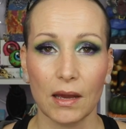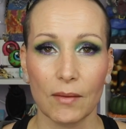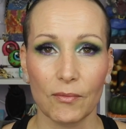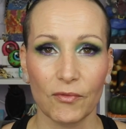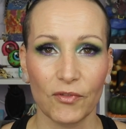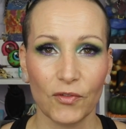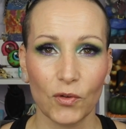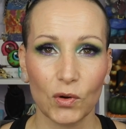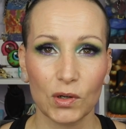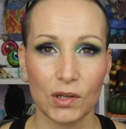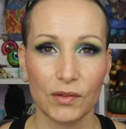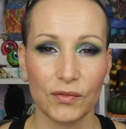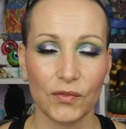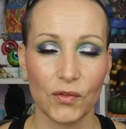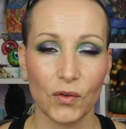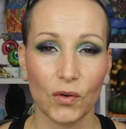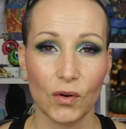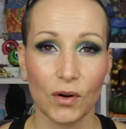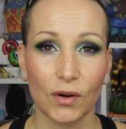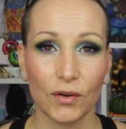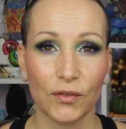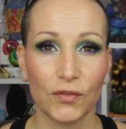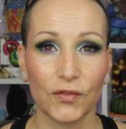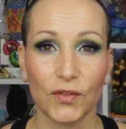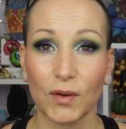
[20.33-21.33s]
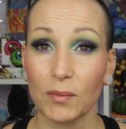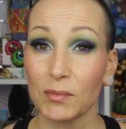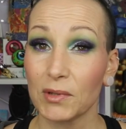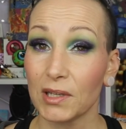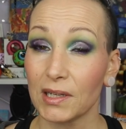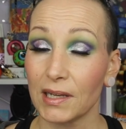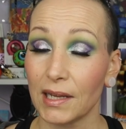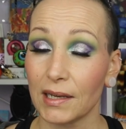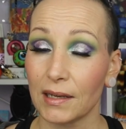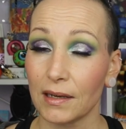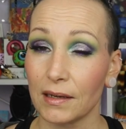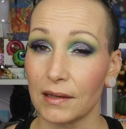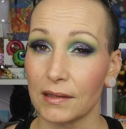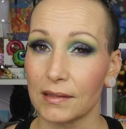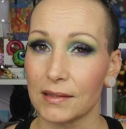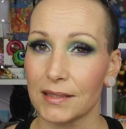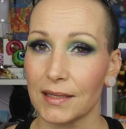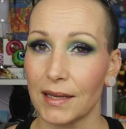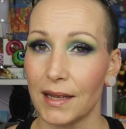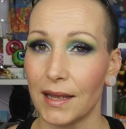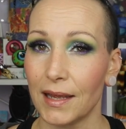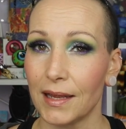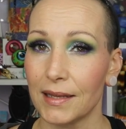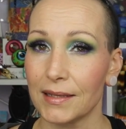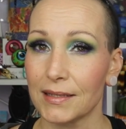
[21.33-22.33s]
I'm 44 from the
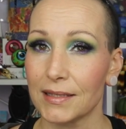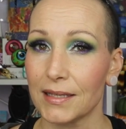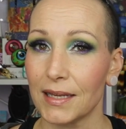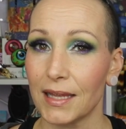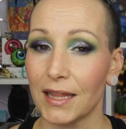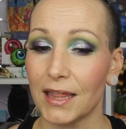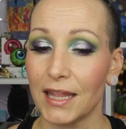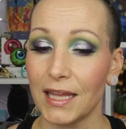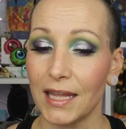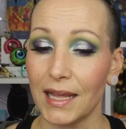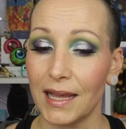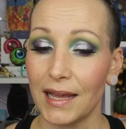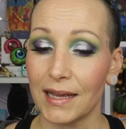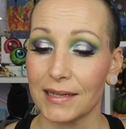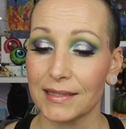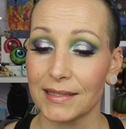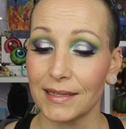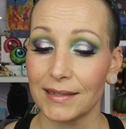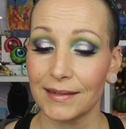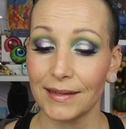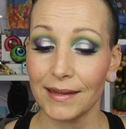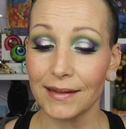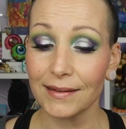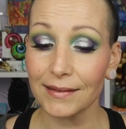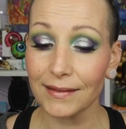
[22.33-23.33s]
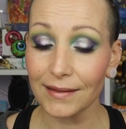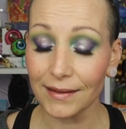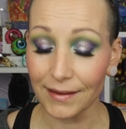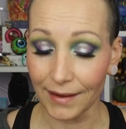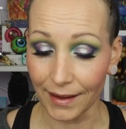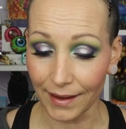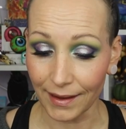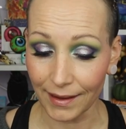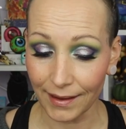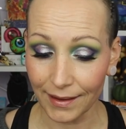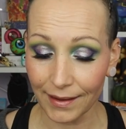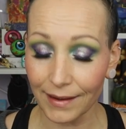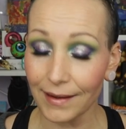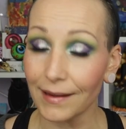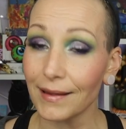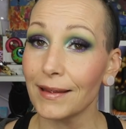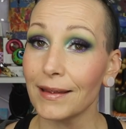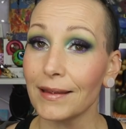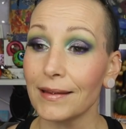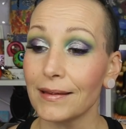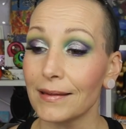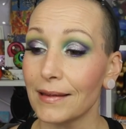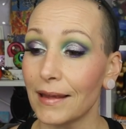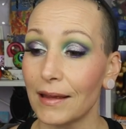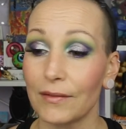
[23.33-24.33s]
Netherlands, hence the accent. And today
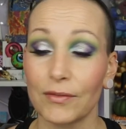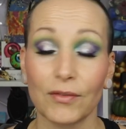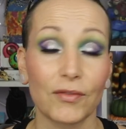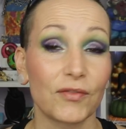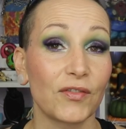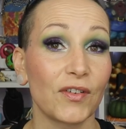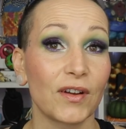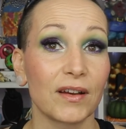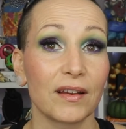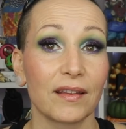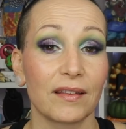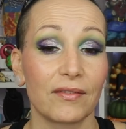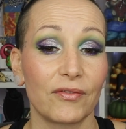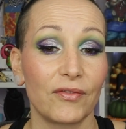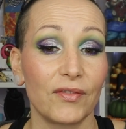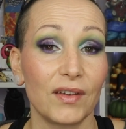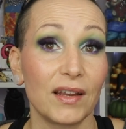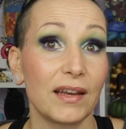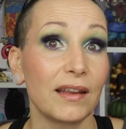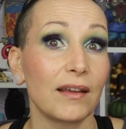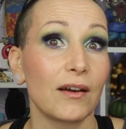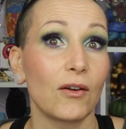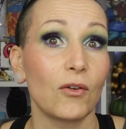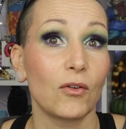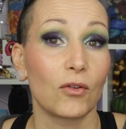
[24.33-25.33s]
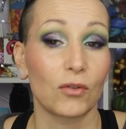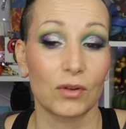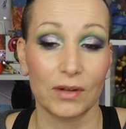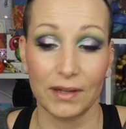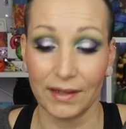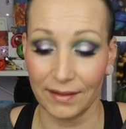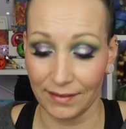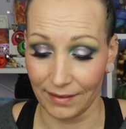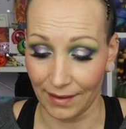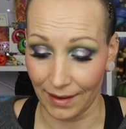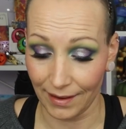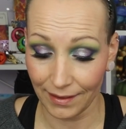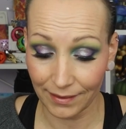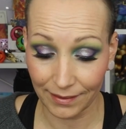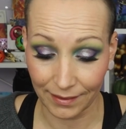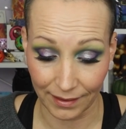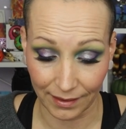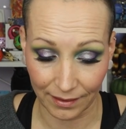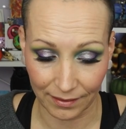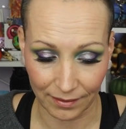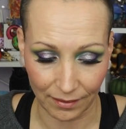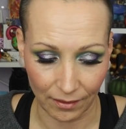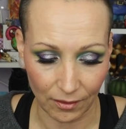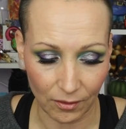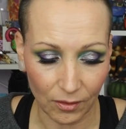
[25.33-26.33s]
I have a fun video, or at least I
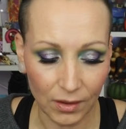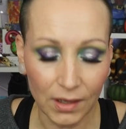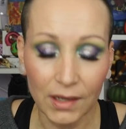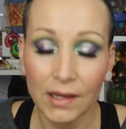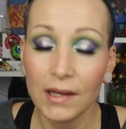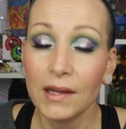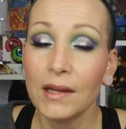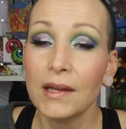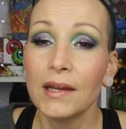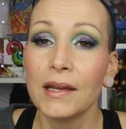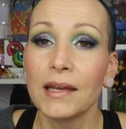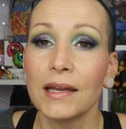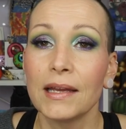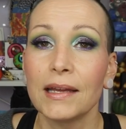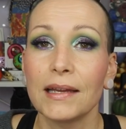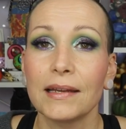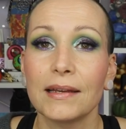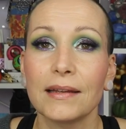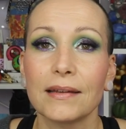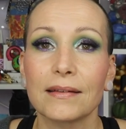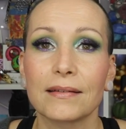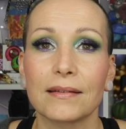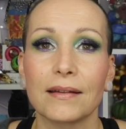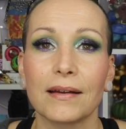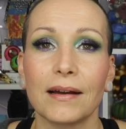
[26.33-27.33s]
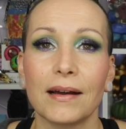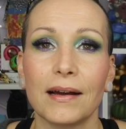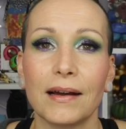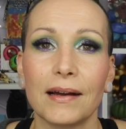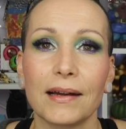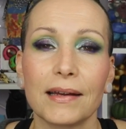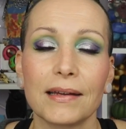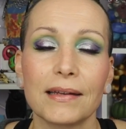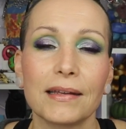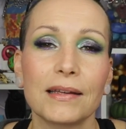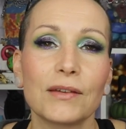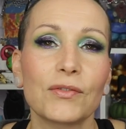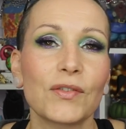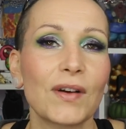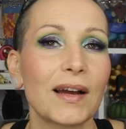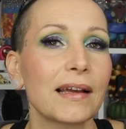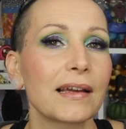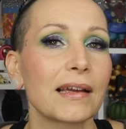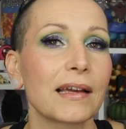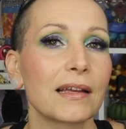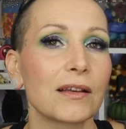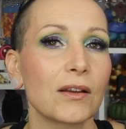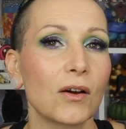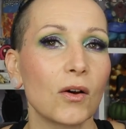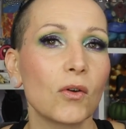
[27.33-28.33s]
think so. It is the I If
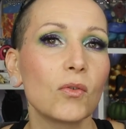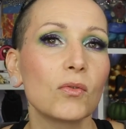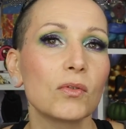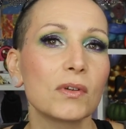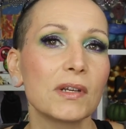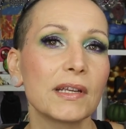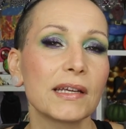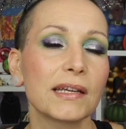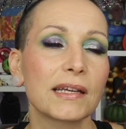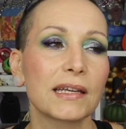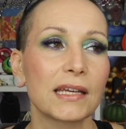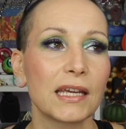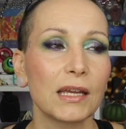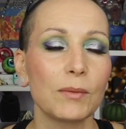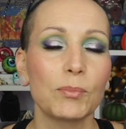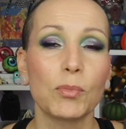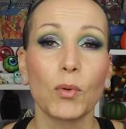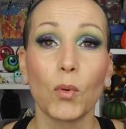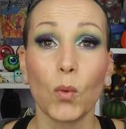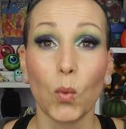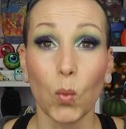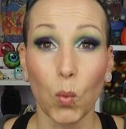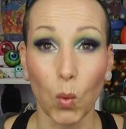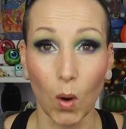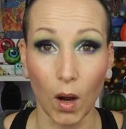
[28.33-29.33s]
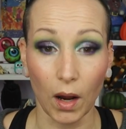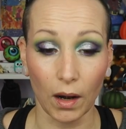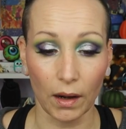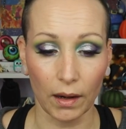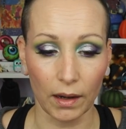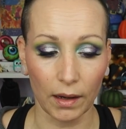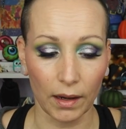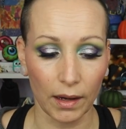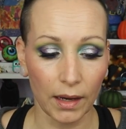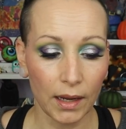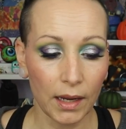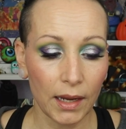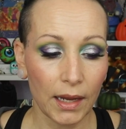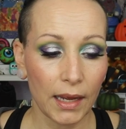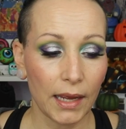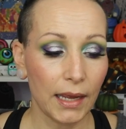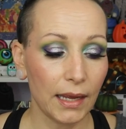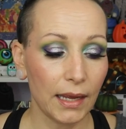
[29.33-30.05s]
I Can Only Keep One.